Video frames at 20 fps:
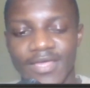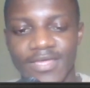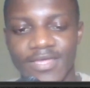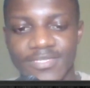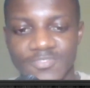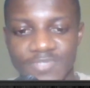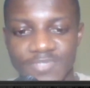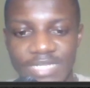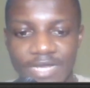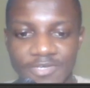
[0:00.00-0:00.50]

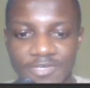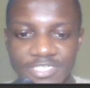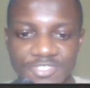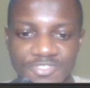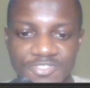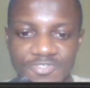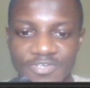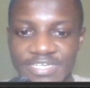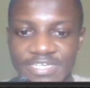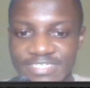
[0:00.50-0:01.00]
So now he's
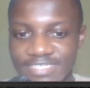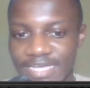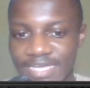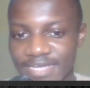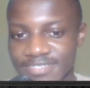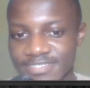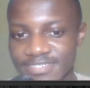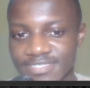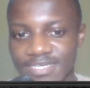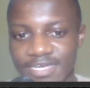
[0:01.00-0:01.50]
shown his
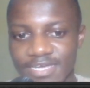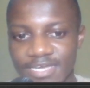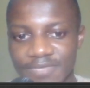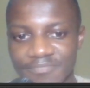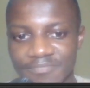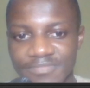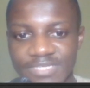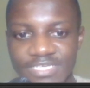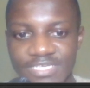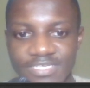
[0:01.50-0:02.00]
hand.
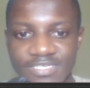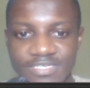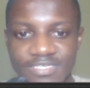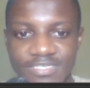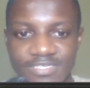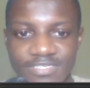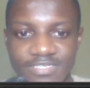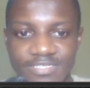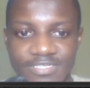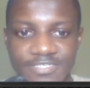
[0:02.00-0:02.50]

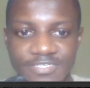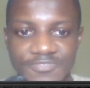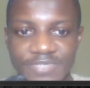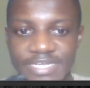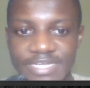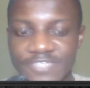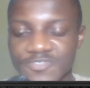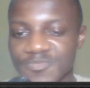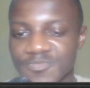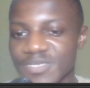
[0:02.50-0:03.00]
He's
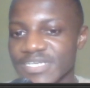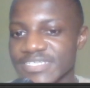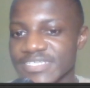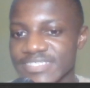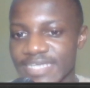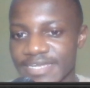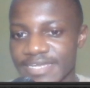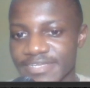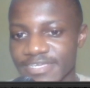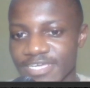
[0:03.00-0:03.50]
ready to play
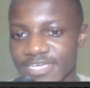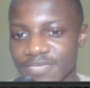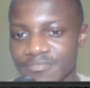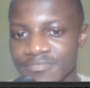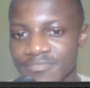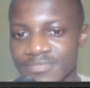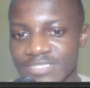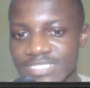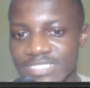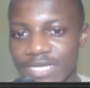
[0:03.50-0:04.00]
this
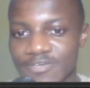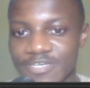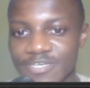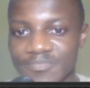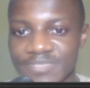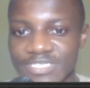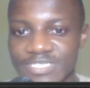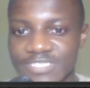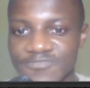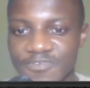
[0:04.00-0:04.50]
endgame down a
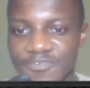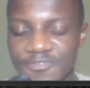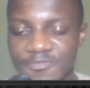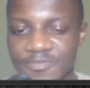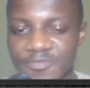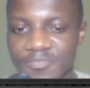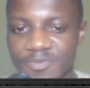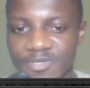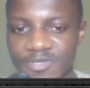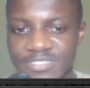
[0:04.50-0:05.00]
piece for
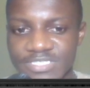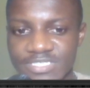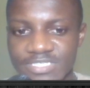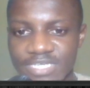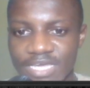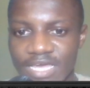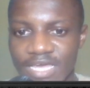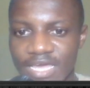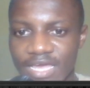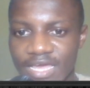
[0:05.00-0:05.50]
3 pawns,
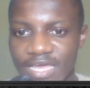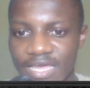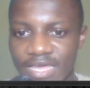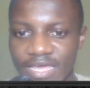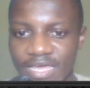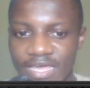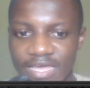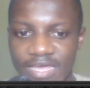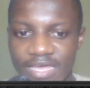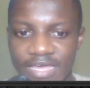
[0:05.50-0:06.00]

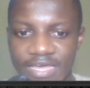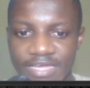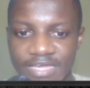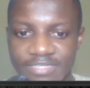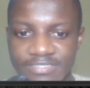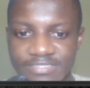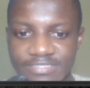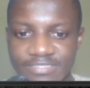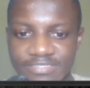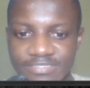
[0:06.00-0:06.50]

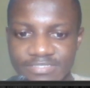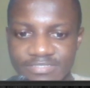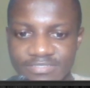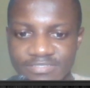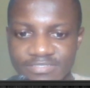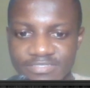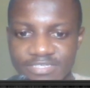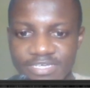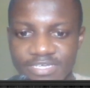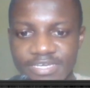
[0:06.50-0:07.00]
and
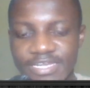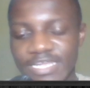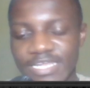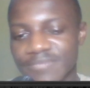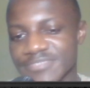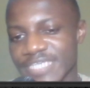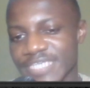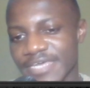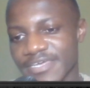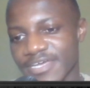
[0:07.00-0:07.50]
he
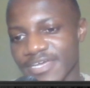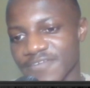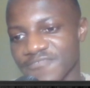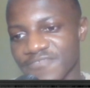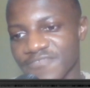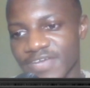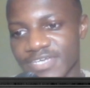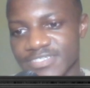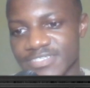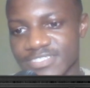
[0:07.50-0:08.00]
claims that he can
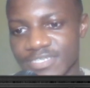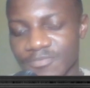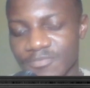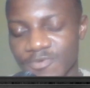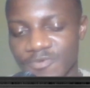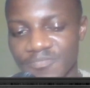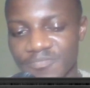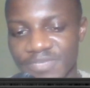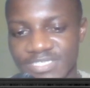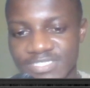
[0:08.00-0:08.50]
find some
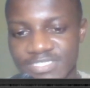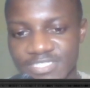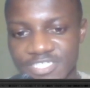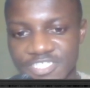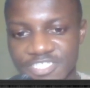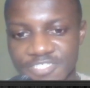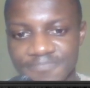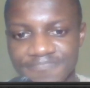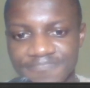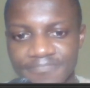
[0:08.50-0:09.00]

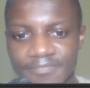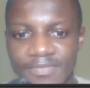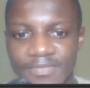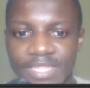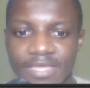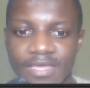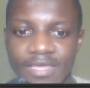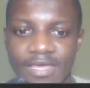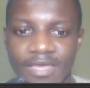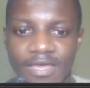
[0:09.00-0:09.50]
compensation.
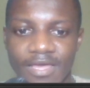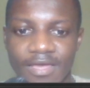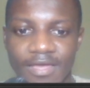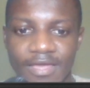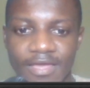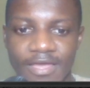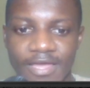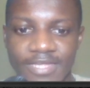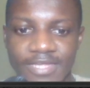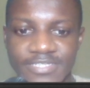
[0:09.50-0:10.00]

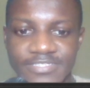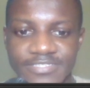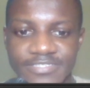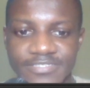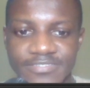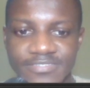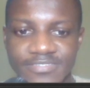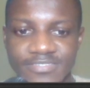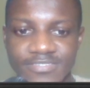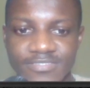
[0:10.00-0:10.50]
And
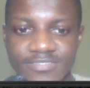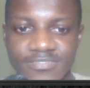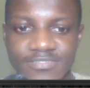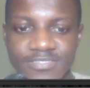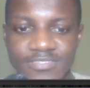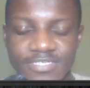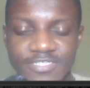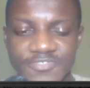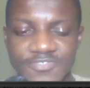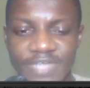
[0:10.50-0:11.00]

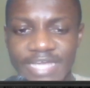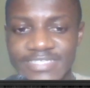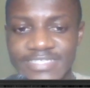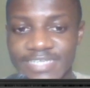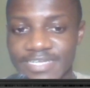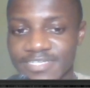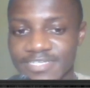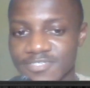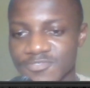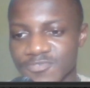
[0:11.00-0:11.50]
he's right
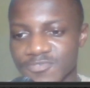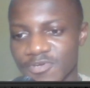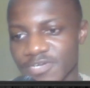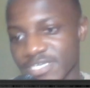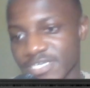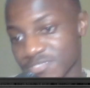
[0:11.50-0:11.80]
and he's wrong.